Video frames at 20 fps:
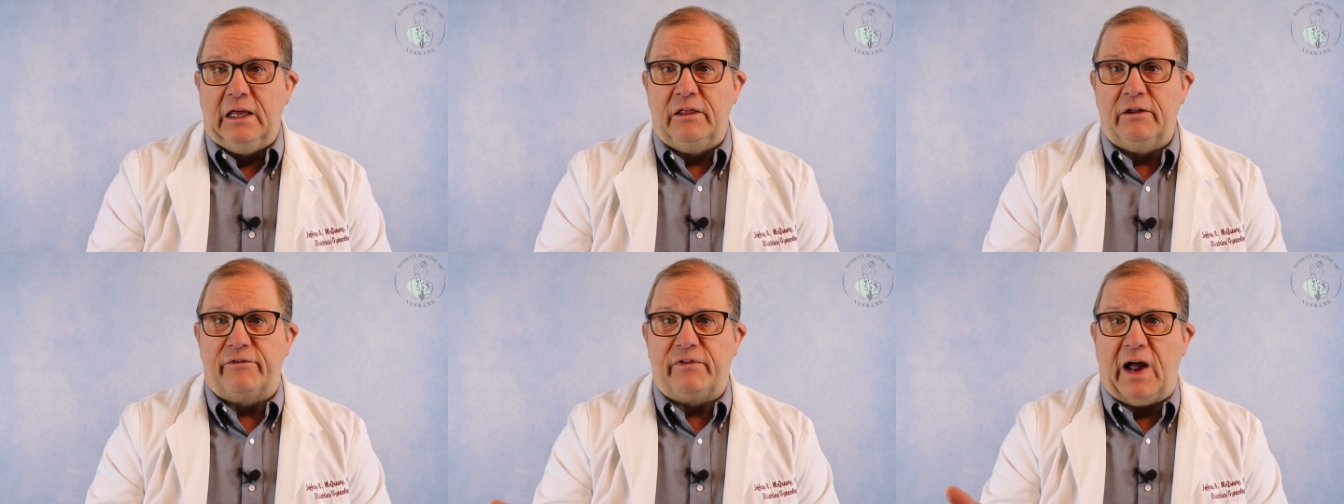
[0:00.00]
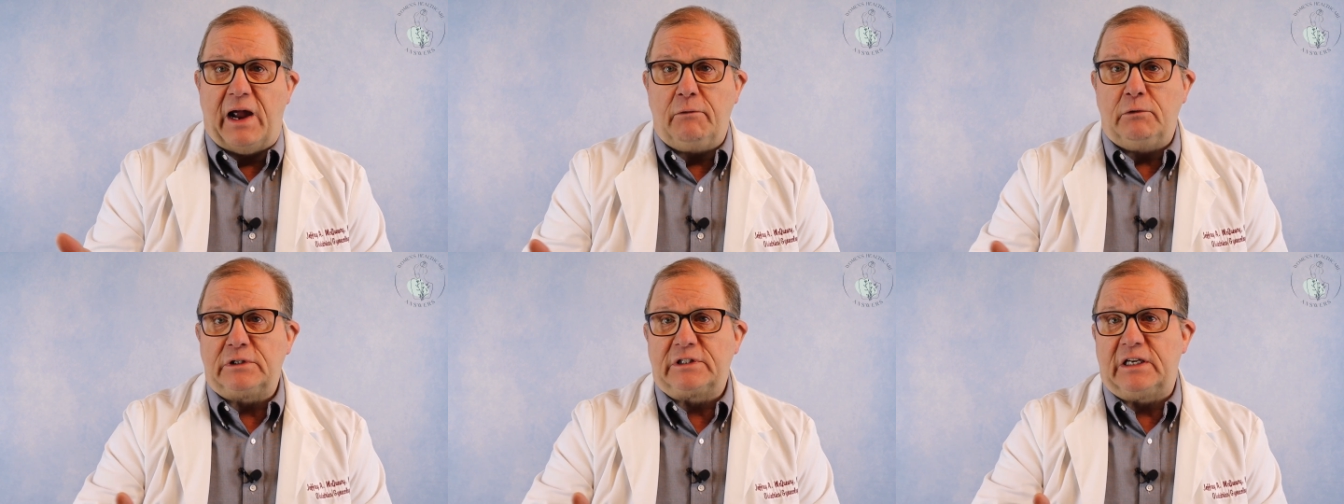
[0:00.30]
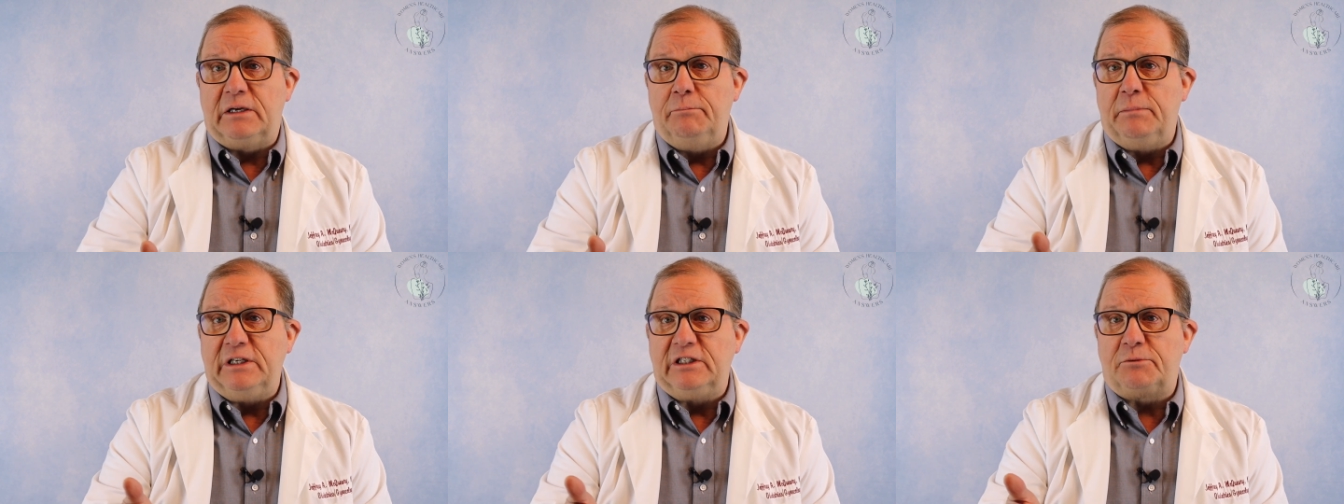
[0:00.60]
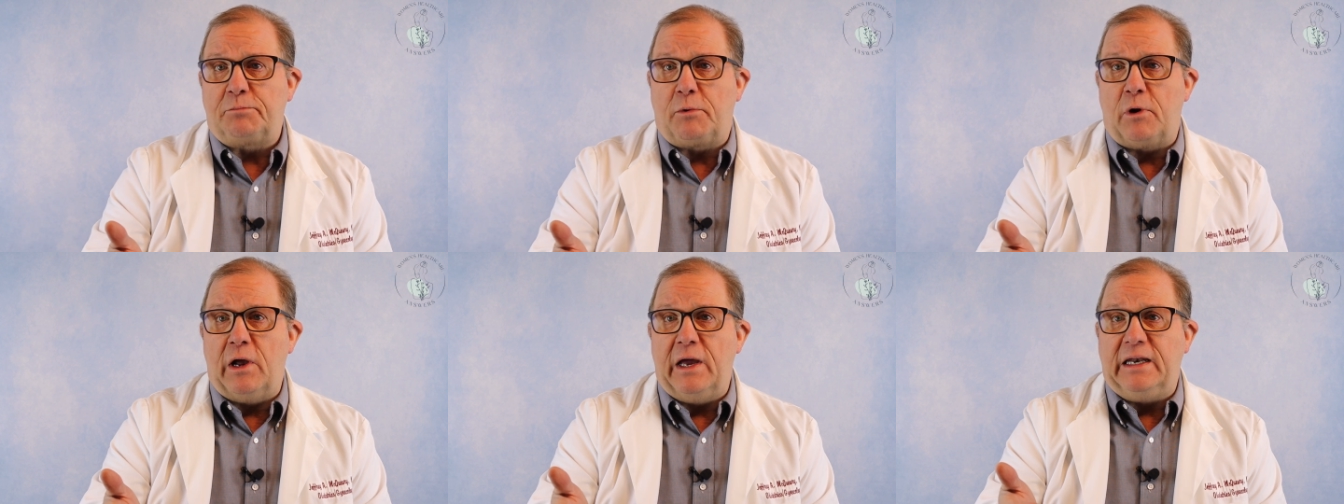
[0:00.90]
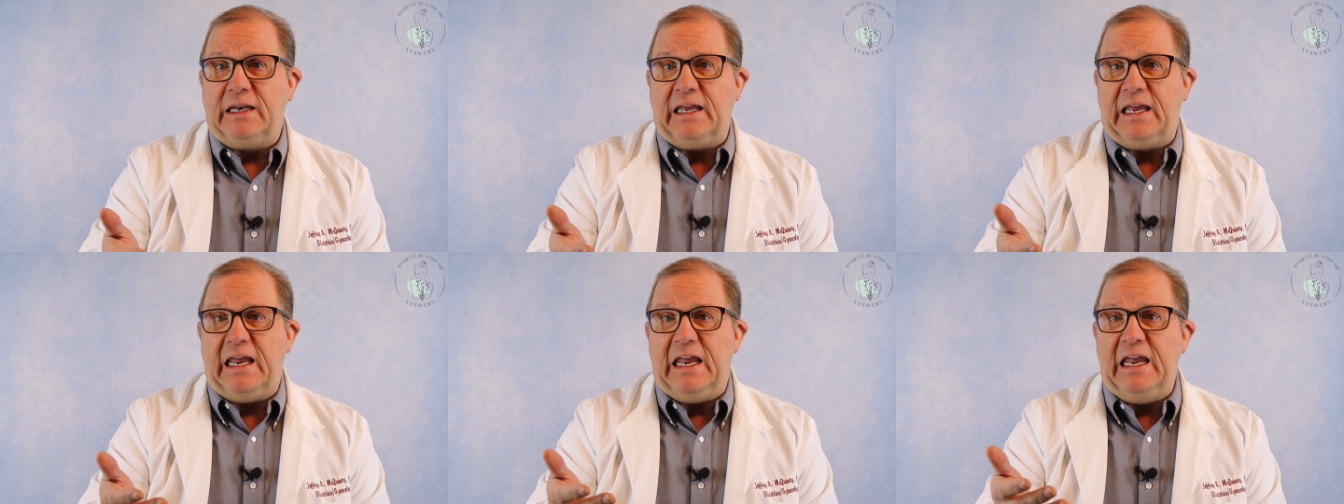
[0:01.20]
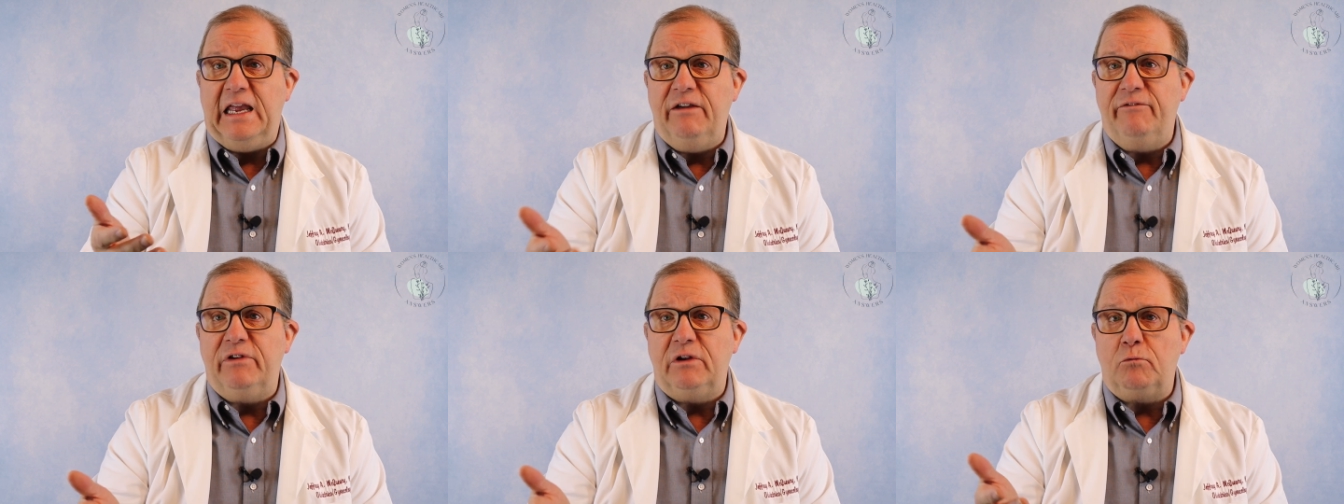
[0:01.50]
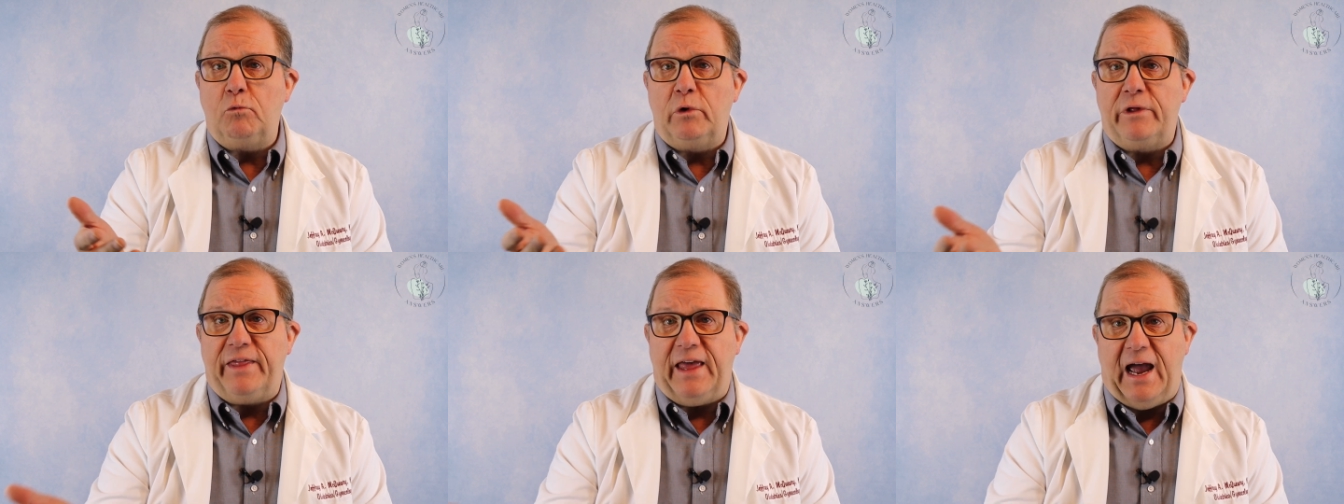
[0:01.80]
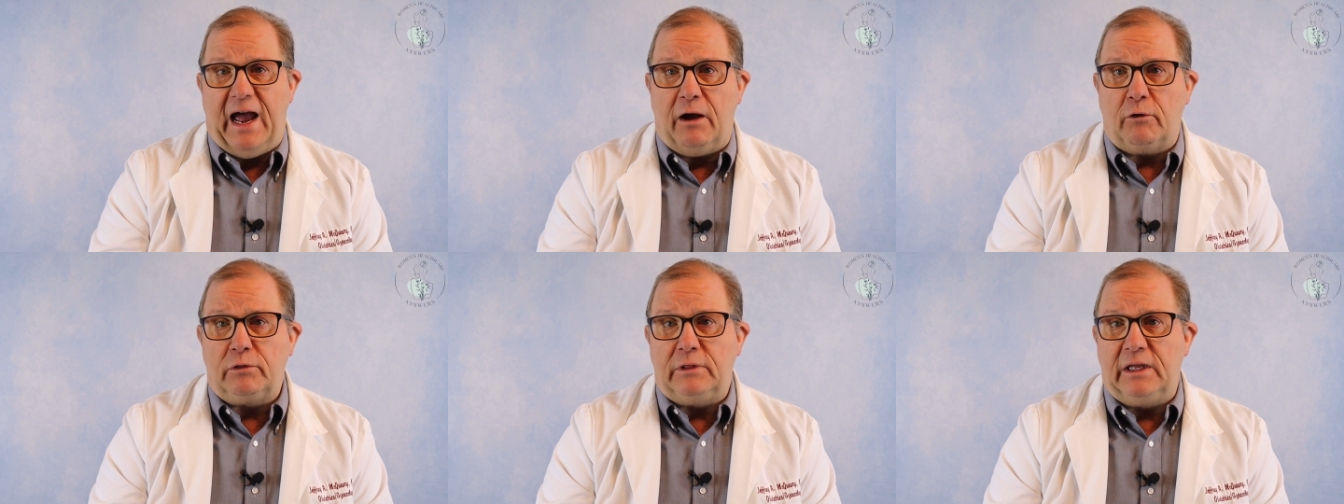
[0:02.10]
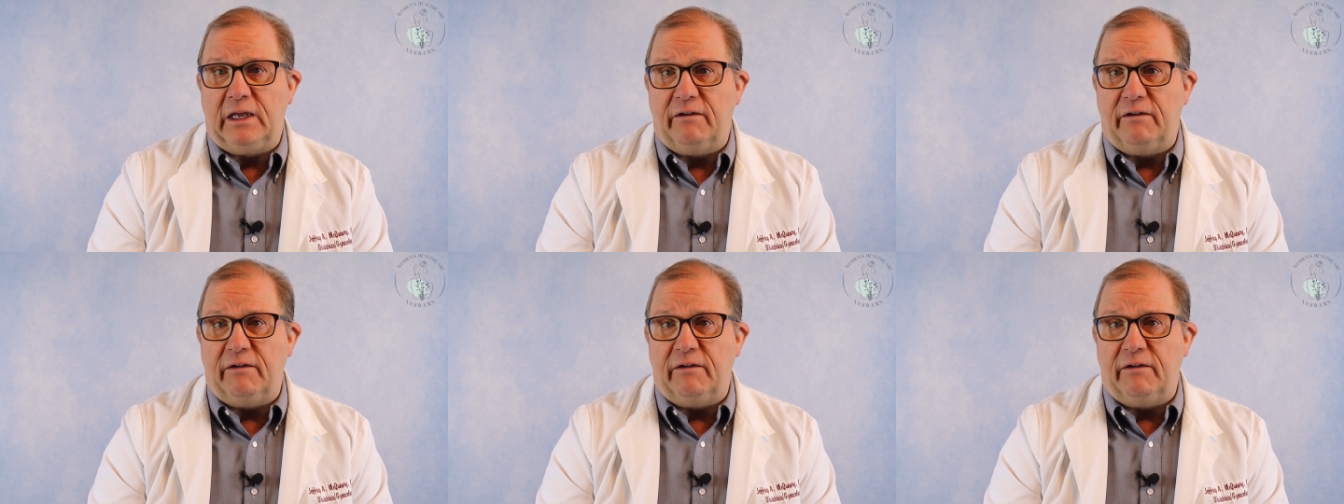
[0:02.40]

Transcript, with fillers: The virus can be spread even without